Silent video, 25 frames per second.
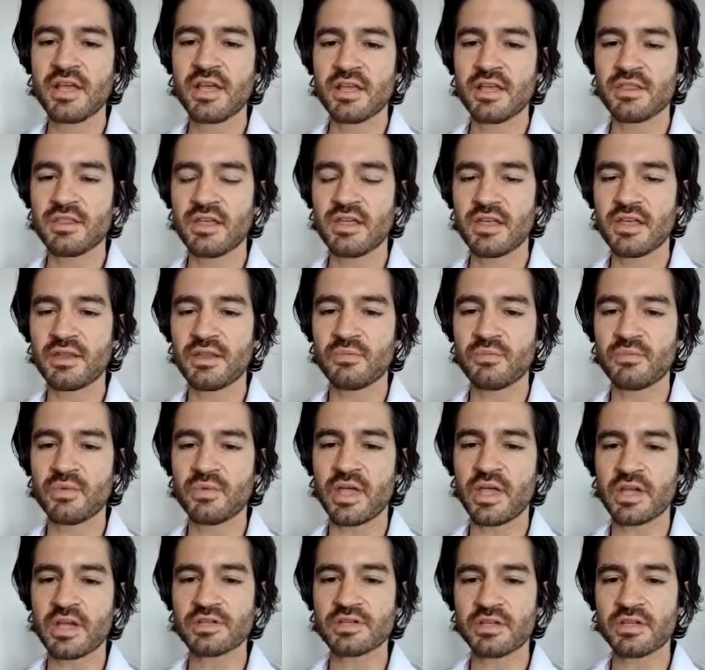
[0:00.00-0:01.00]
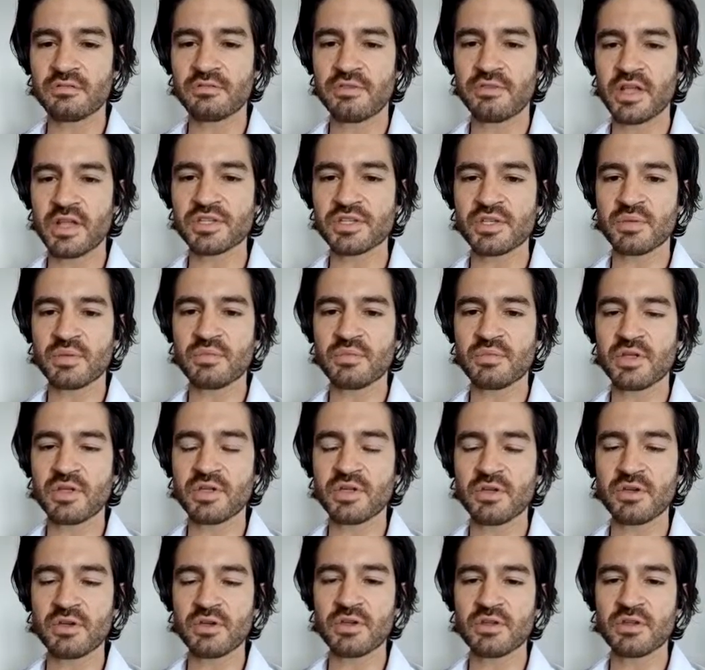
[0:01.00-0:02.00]
that we actually find
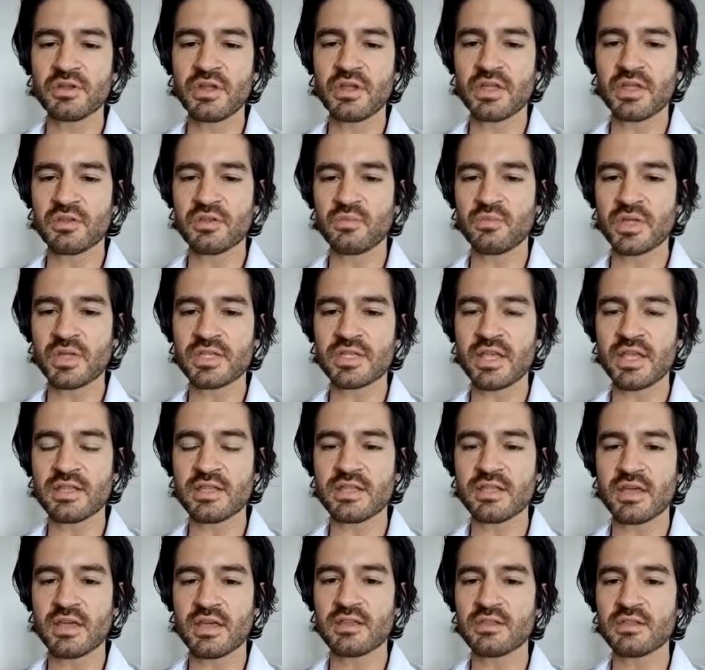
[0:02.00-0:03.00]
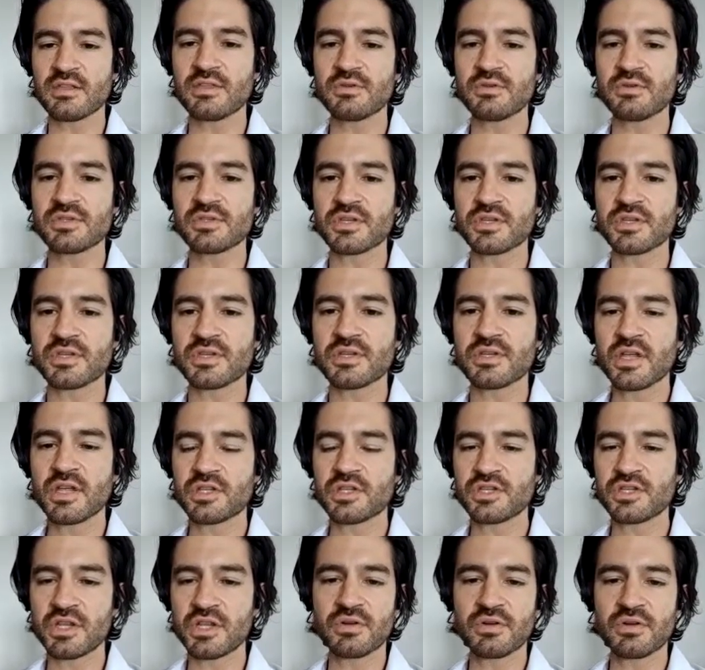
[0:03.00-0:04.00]
something good and then we take that and use it.
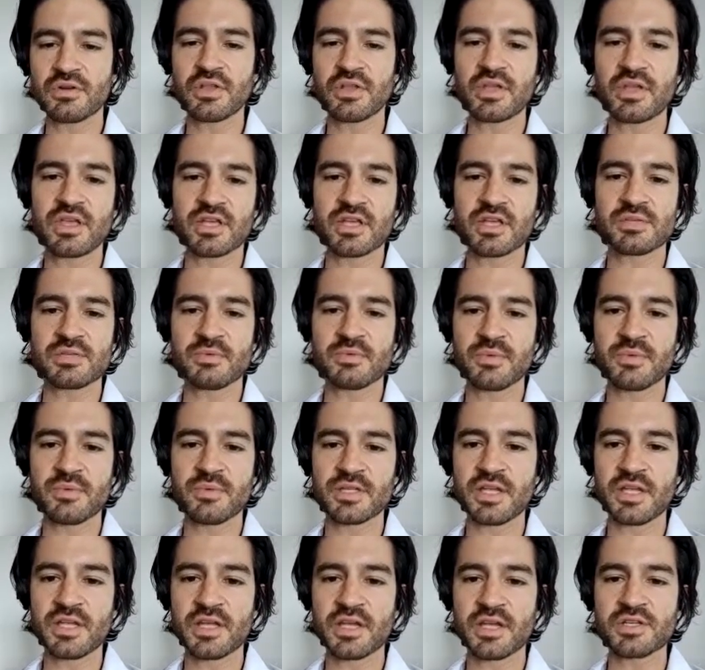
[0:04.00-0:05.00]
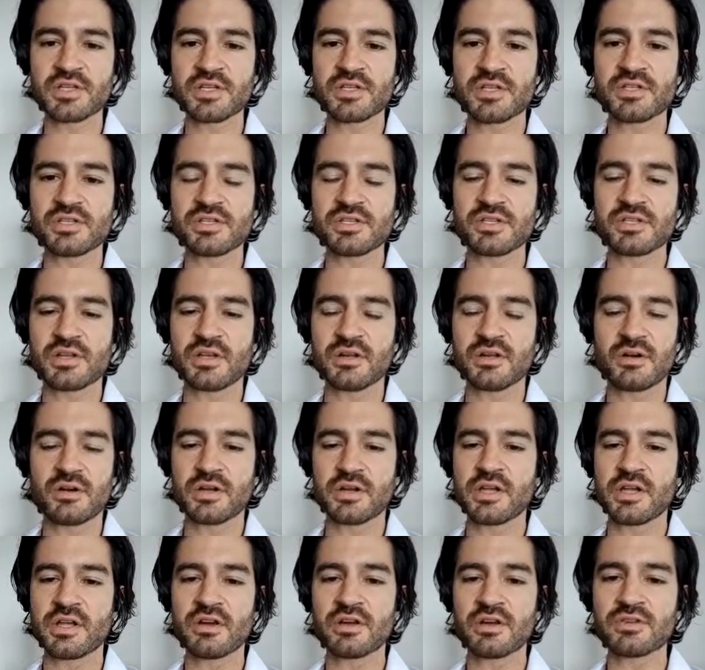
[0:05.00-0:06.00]
Generally, experimentations are
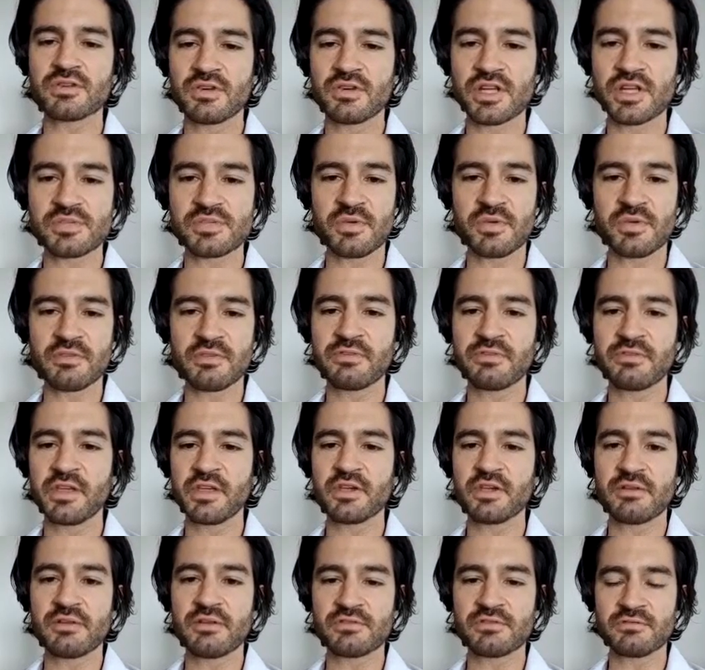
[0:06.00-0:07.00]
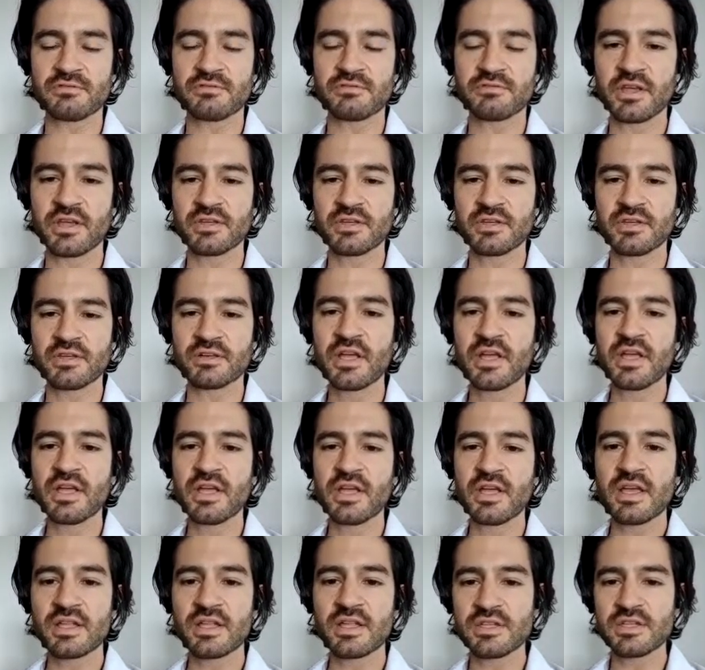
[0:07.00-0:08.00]
characterized by failure after failure
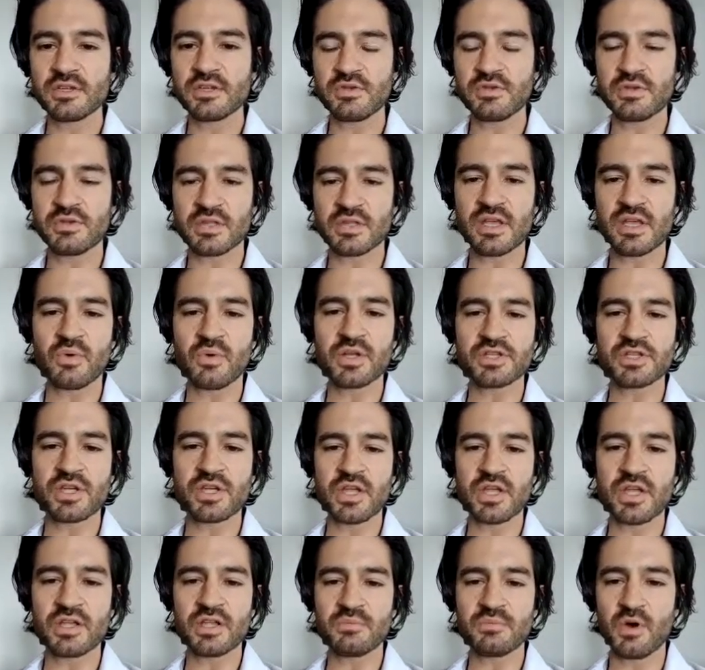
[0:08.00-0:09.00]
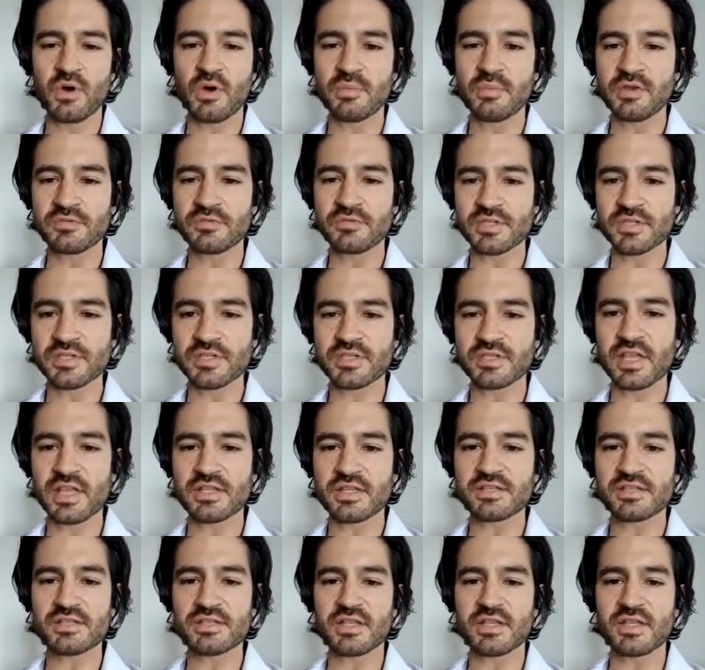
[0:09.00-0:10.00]
until you get that one shining moment of
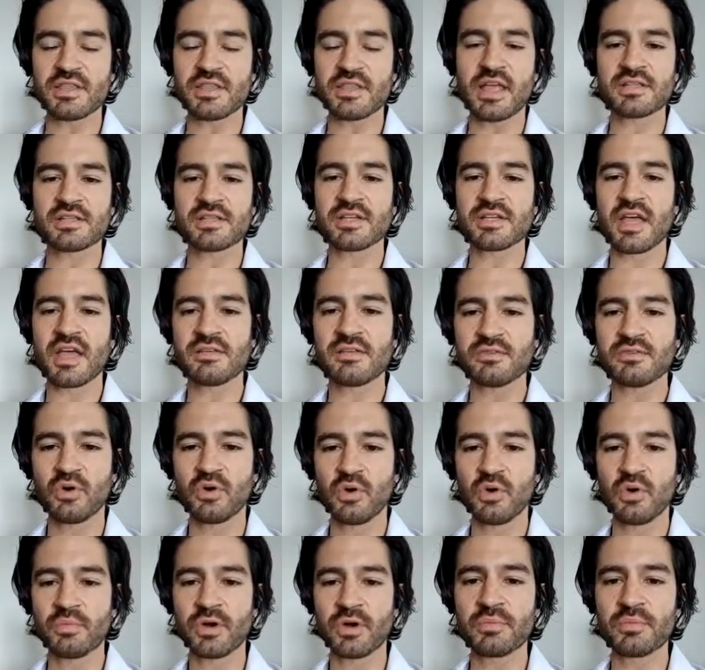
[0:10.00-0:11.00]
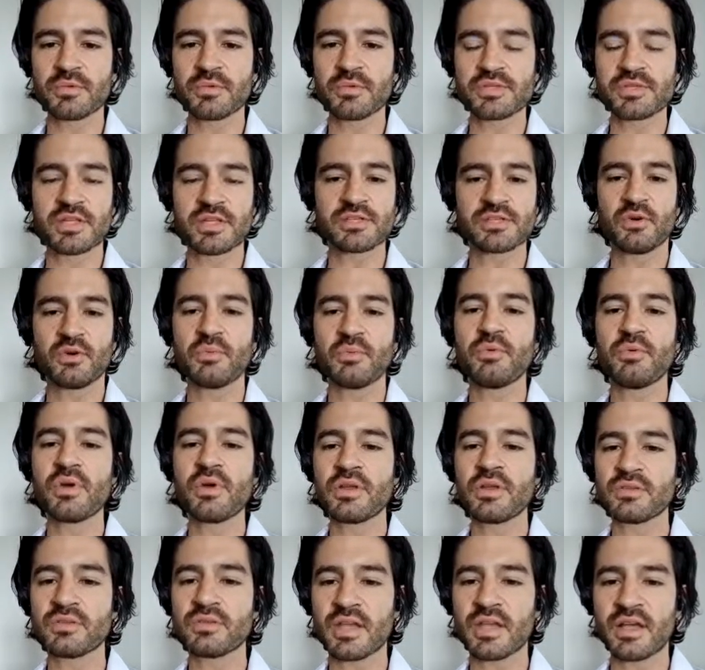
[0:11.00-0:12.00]
success, and that's kind of the whole purpose. That's the whole
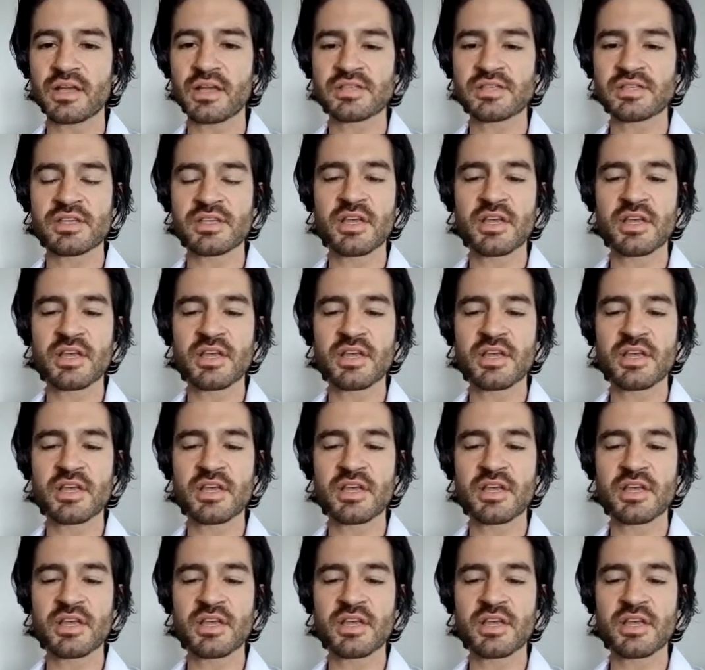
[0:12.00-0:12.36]
point of chaos.